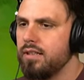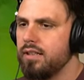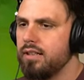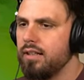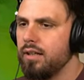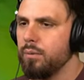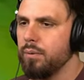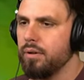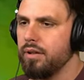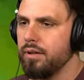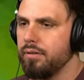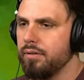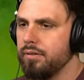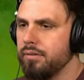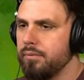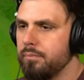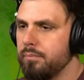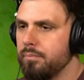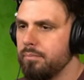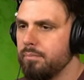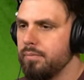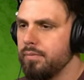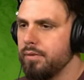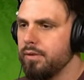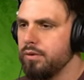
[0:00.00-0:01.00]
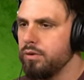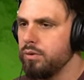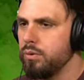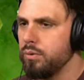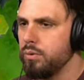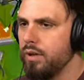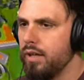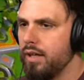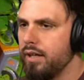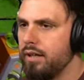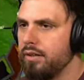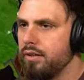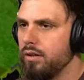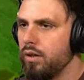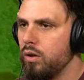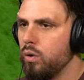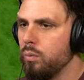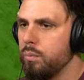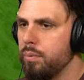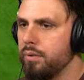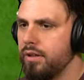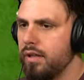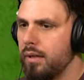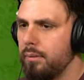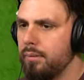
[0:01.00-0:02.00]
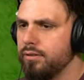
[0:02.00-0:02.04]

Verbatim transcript: So we can do an open now.